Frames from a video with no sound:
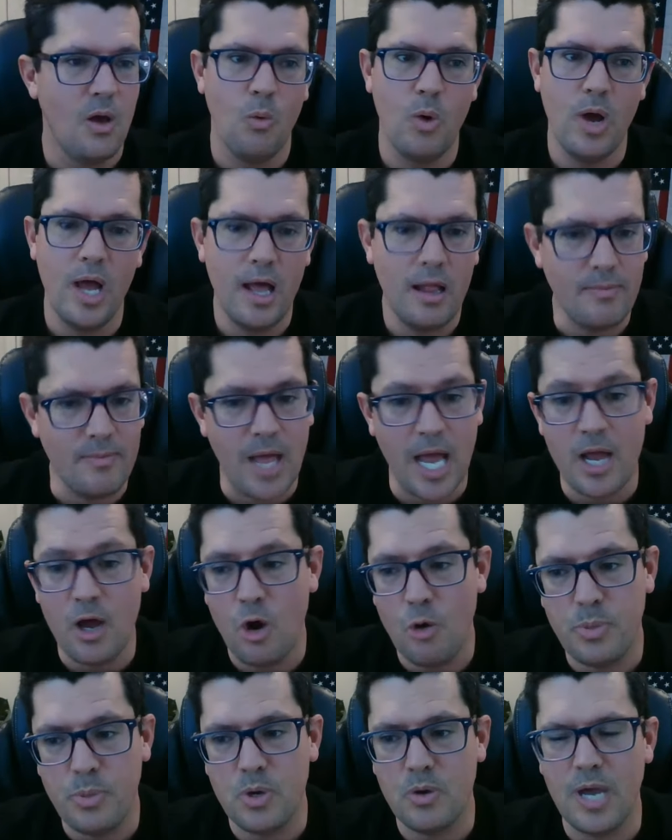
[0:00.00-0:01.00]
Well, I
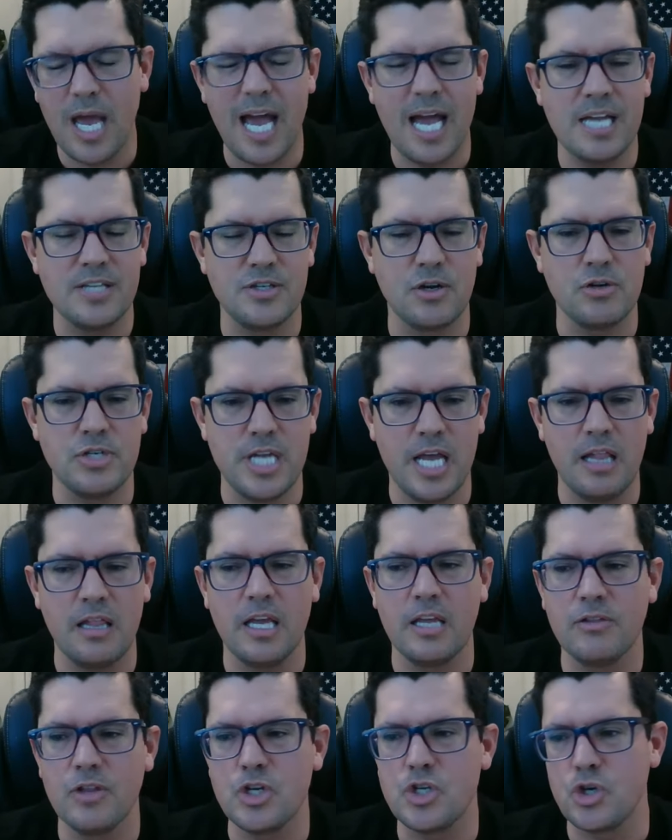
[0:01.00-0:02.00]
hope you guys are
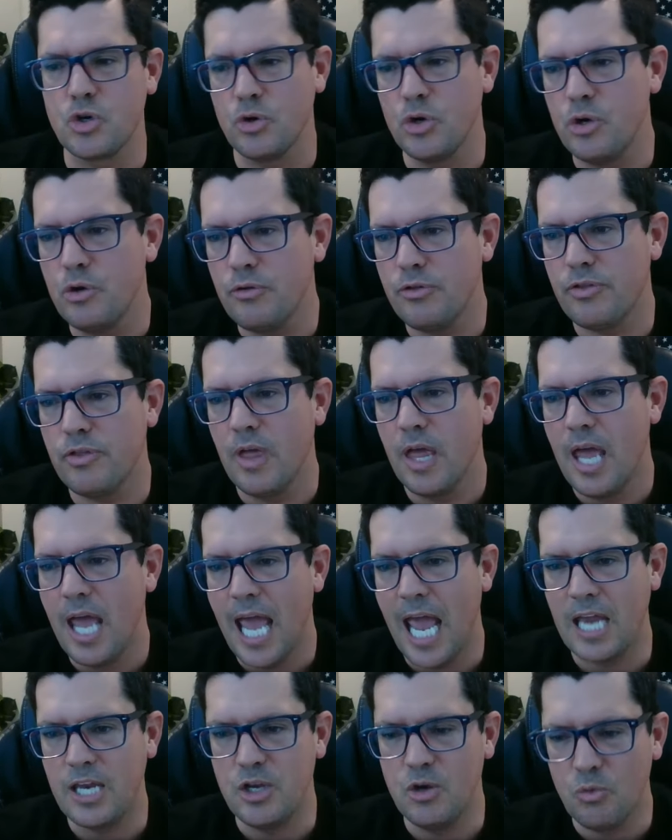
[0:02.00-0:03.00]
telling the truth
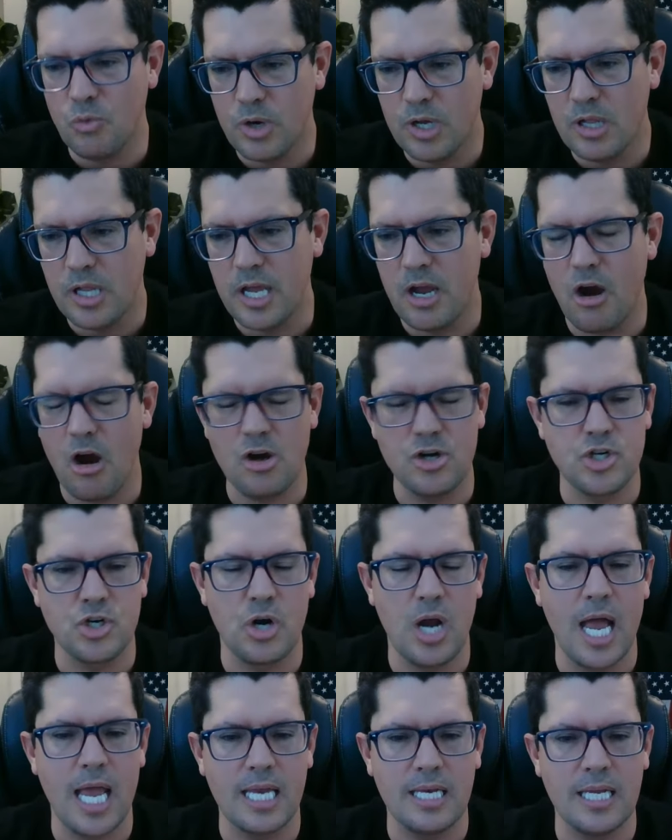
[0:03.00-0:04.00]
and you really are
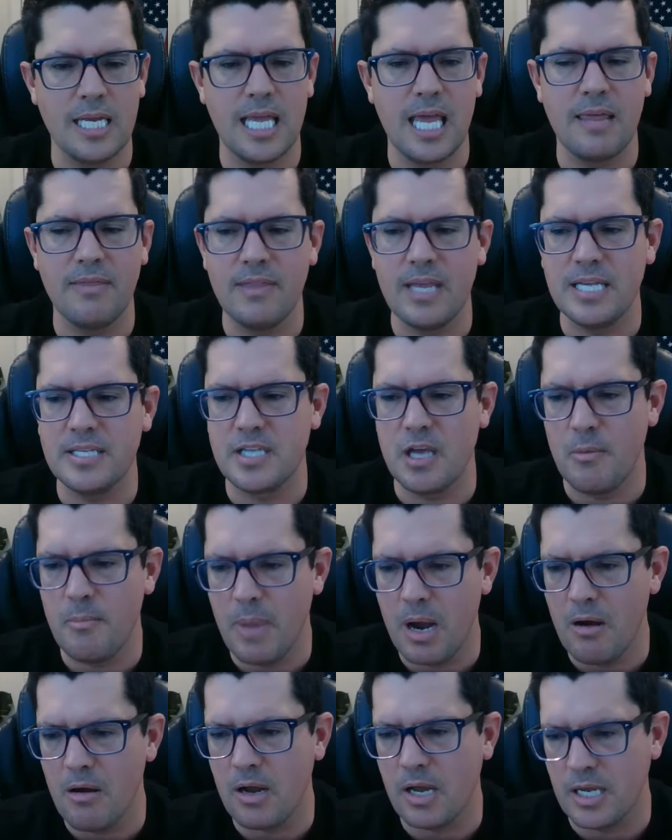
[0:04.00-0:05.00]
trying to get these
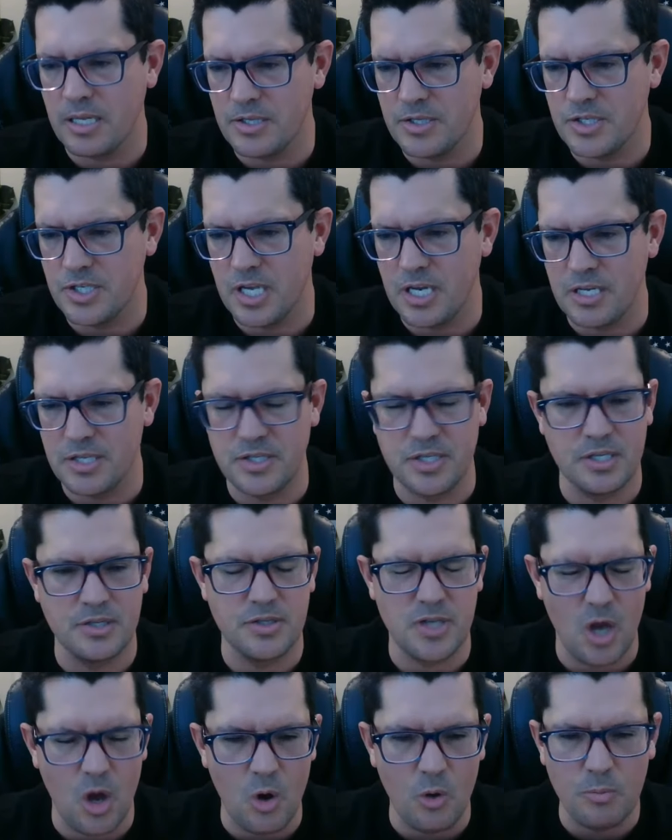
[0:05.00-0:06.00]
American
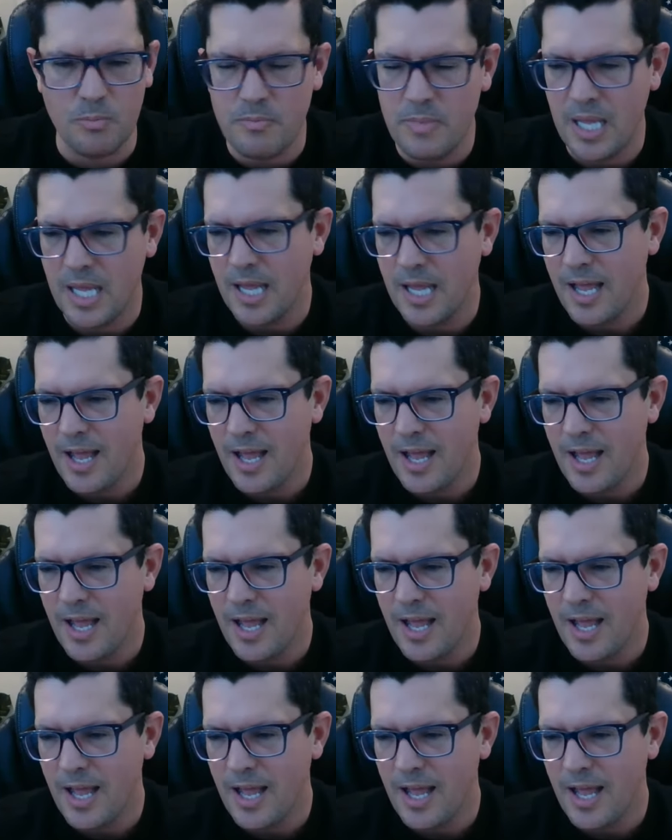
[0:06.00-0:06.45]
citizens home.